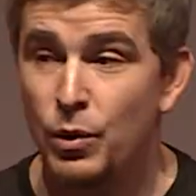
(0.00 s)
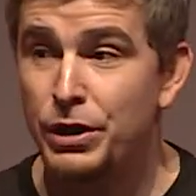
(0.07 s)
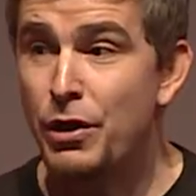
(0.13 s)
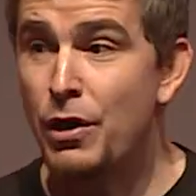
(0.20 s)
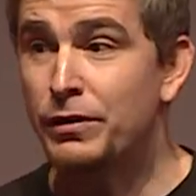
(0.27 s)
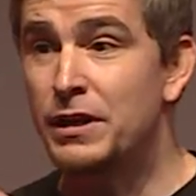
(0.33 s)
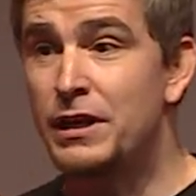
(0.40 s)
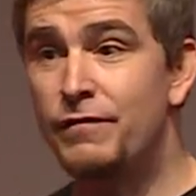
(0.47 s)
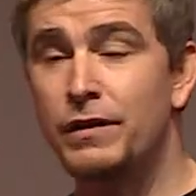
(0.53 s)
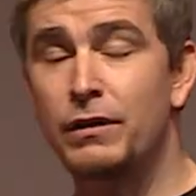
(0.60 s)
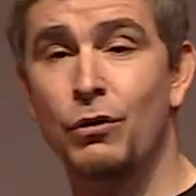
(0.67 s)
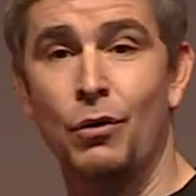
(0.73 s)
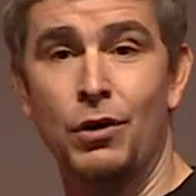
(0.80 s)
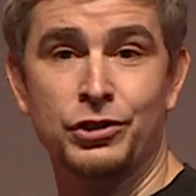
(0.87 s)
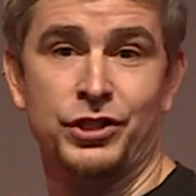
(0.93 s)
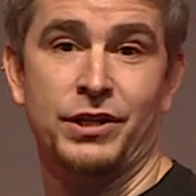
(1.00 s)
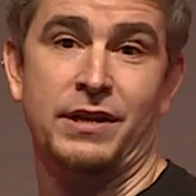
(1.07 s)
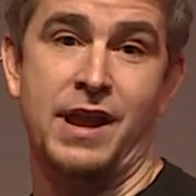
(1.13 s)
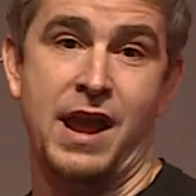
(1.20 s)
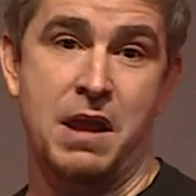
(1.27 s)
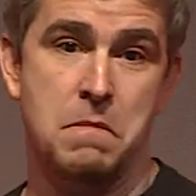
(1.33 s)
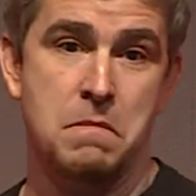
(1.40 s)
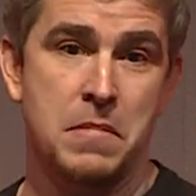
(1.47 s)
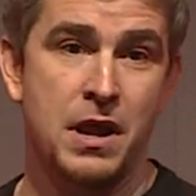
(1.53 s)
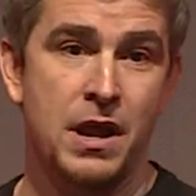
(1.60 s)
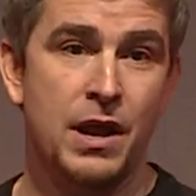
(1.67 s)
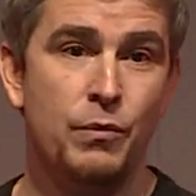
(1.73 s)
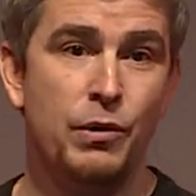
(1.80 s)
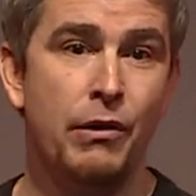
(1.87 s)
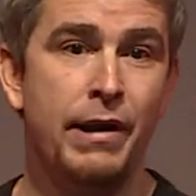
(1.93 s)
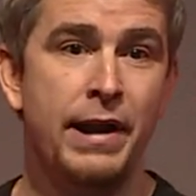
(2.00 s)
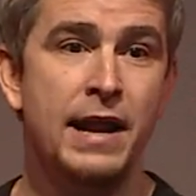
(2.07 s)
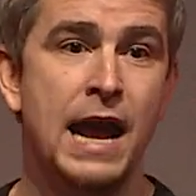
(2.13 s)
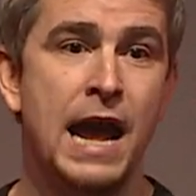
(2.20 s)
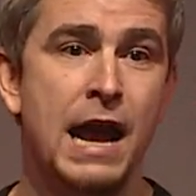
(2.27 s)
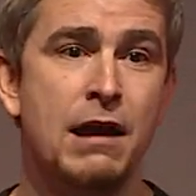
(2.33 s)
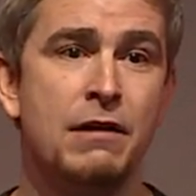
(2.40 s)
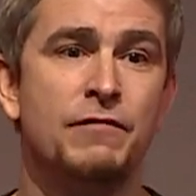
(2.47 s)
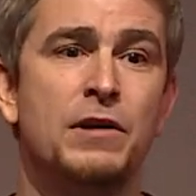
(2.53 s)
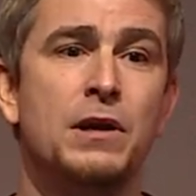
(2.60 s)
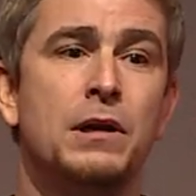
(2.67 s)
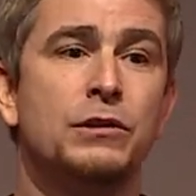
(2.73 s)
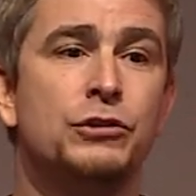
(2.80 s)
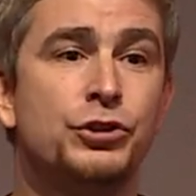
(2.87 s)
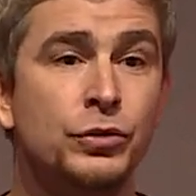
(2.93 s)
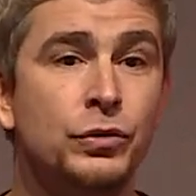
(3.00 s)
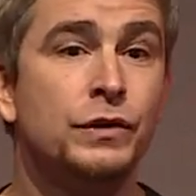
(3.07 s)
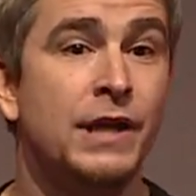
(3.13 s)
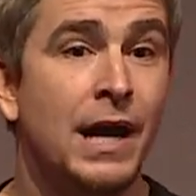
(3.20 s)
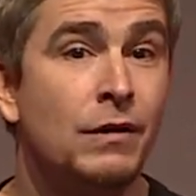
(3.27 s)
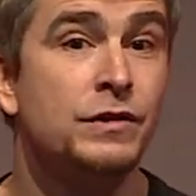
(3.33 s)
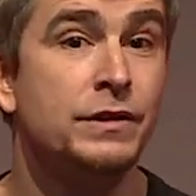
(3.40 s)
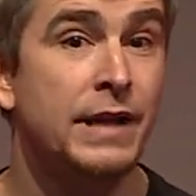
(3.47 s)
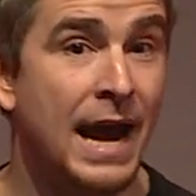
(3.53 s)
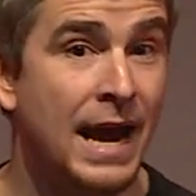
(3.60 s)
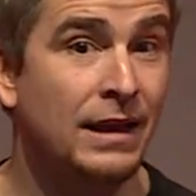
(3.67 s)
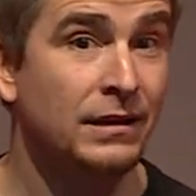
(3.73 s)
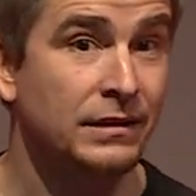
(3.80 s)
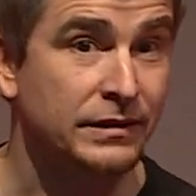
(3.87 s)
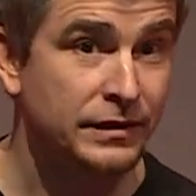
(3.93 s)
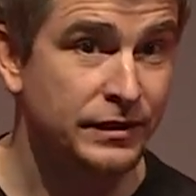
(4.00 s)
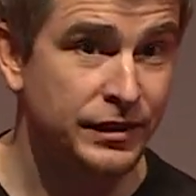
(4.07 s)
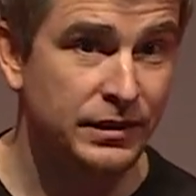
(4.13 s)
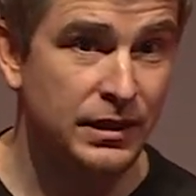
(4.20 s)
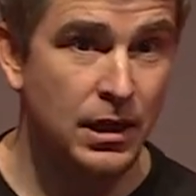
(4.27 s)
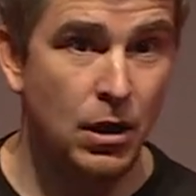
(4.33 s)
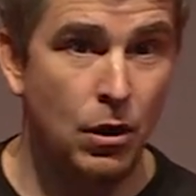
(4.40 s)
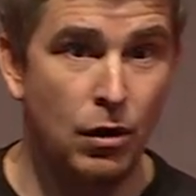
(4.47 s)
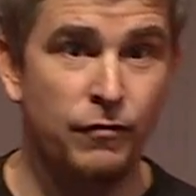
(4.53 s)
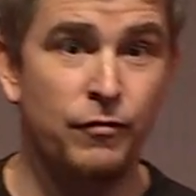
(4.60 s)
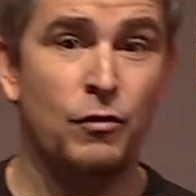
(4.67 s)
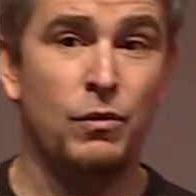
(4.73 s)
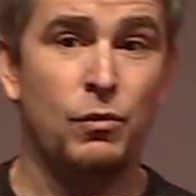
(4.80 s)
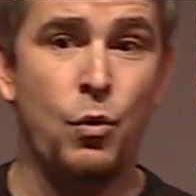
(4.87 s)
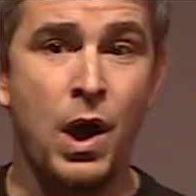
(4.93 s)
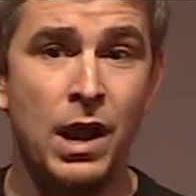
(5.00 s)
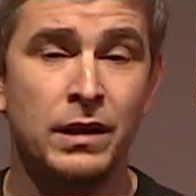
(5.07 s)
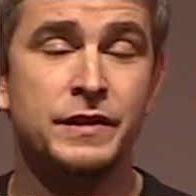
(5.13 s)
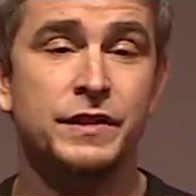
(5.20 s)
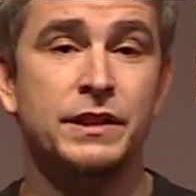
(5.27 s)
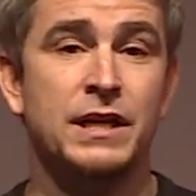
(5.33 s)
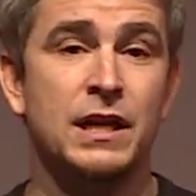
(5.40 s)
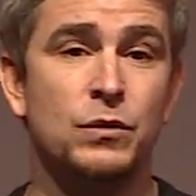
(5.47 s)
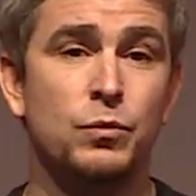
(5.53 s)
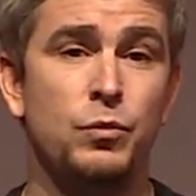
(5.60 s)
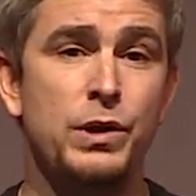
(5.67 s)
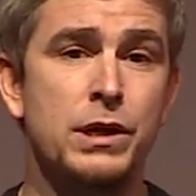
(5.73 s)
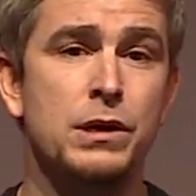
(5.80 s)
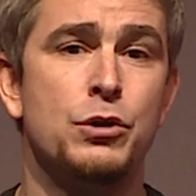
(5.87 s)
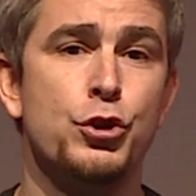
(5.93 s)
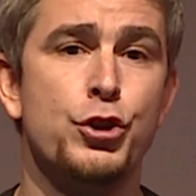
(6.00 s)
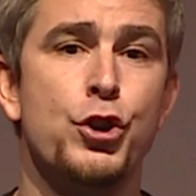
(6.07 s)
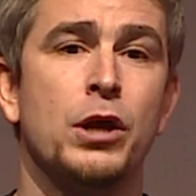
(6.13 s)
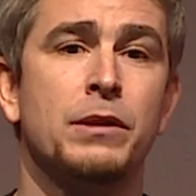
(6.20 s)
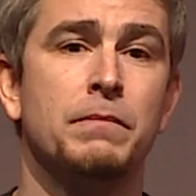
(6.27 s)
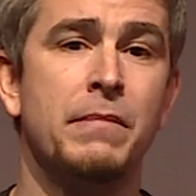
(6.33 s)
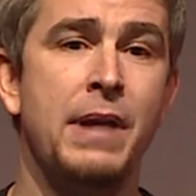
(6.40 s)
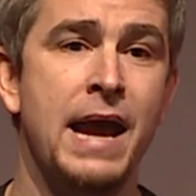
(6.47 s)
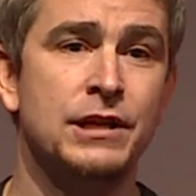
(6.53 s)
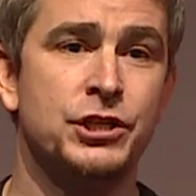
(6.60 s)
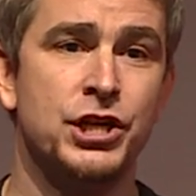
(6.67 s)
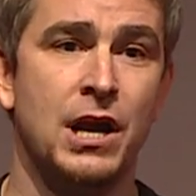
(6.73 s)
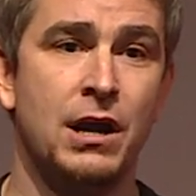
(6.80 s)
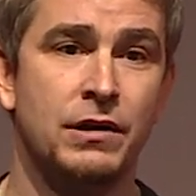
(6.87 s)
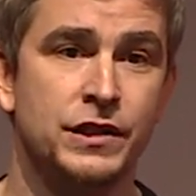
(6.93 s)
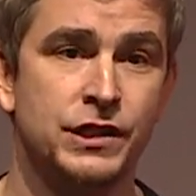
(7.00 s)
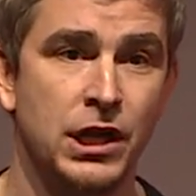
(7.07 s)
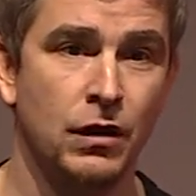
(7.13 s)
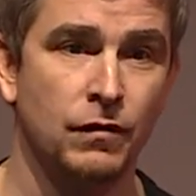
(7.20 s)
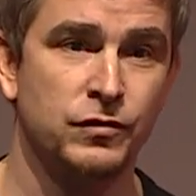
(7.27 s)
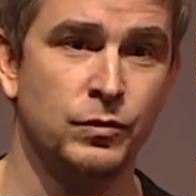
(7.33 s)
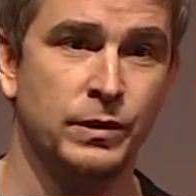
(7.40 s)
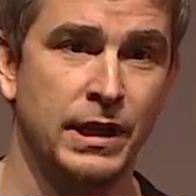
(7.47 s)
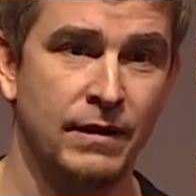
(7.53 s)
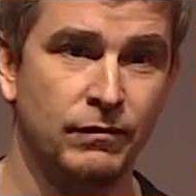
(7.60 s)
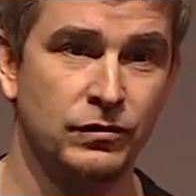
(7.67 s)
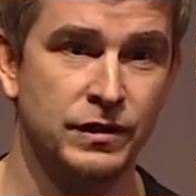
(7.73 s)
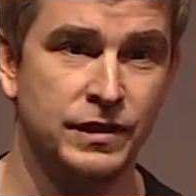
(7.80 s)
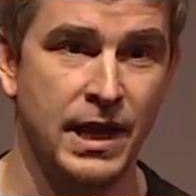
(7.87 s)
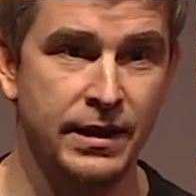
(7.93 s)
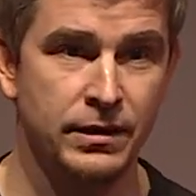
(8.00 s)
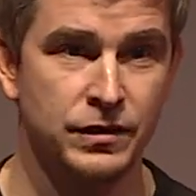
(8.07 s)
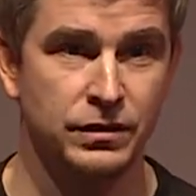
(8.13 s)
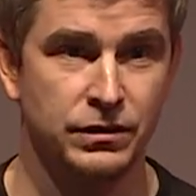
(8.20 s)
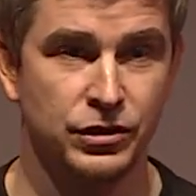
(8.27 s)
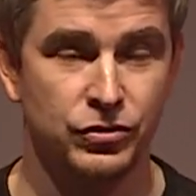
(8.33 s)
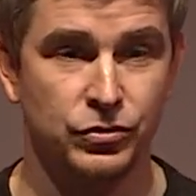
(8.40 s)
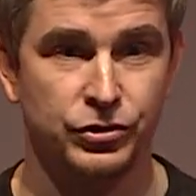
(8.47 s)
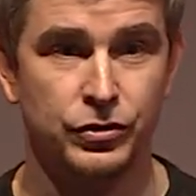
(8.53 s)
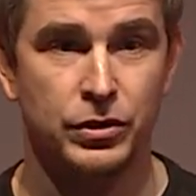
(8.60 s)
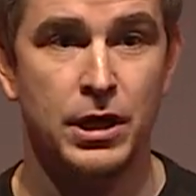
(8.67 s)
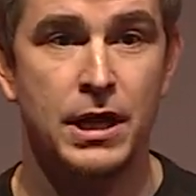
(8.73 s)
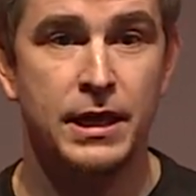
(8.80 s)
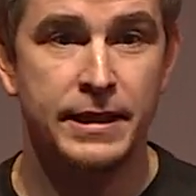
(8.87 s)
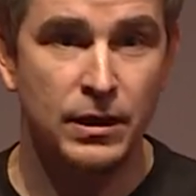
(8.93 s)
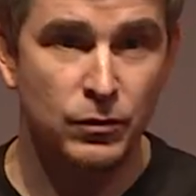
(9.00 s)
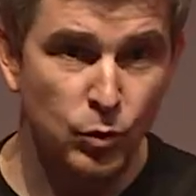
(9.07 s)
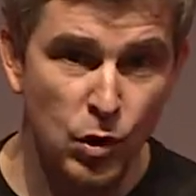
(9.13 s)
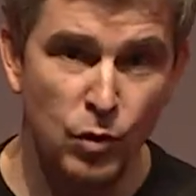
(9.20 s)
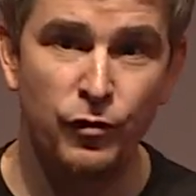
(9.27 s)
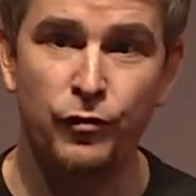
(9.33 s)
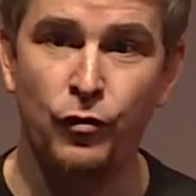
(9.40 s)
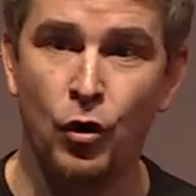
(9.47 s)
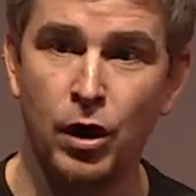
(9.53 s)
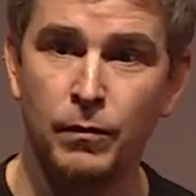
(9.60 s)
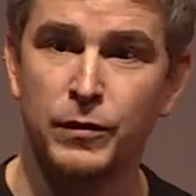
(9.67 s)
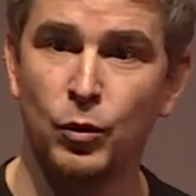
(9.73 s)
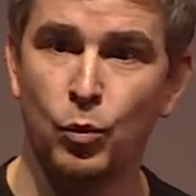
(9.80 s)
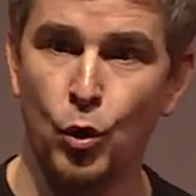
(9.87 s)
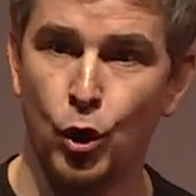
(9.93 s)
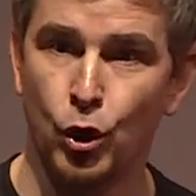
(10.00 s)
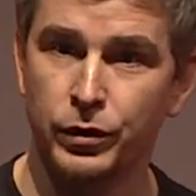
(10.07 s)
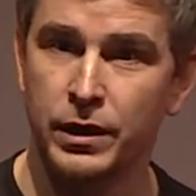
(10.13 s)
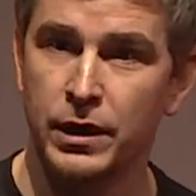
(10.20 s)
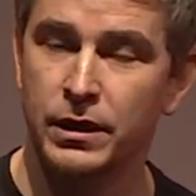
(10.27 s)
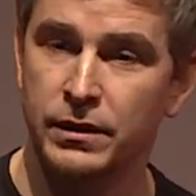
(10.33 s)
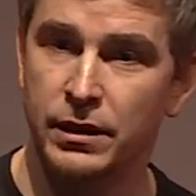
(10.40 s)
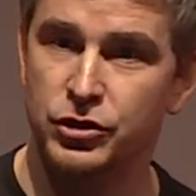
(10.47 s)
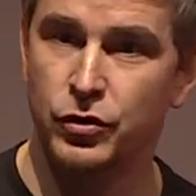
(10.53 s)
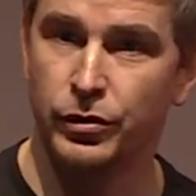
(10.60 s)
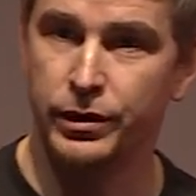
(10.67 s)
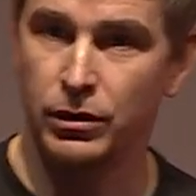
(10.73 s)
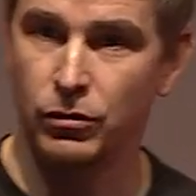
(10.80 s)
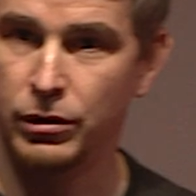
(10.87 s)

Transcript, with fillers: We've not even launched the game, and we already have 2,000 islands of quality that we could not match ourselves with level designers in the studio that will form the world that's going